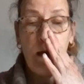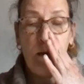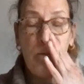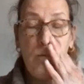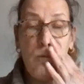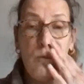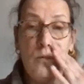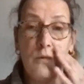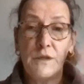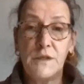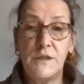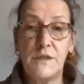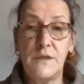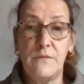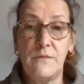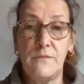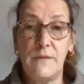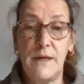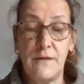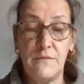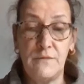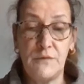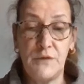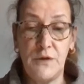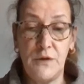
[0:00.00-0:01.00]
and what is
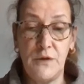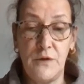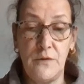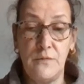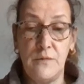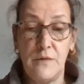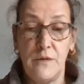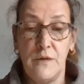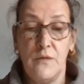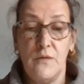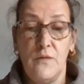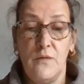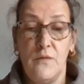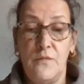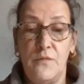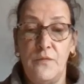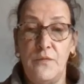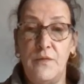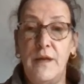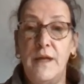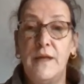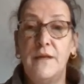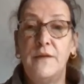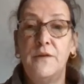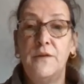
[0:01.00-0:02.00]
around you,
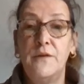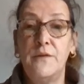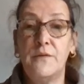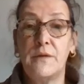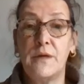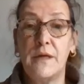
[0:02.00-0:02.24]
then you